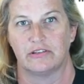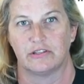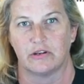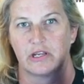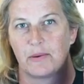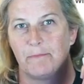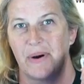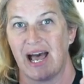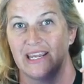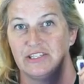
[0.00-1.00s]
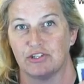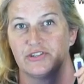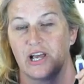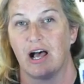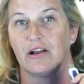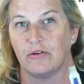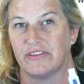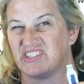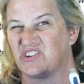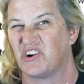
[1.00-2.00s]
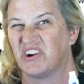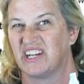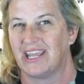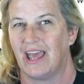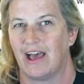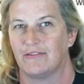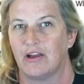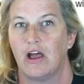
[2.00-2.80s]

so you're going to bind your dongle that you already have,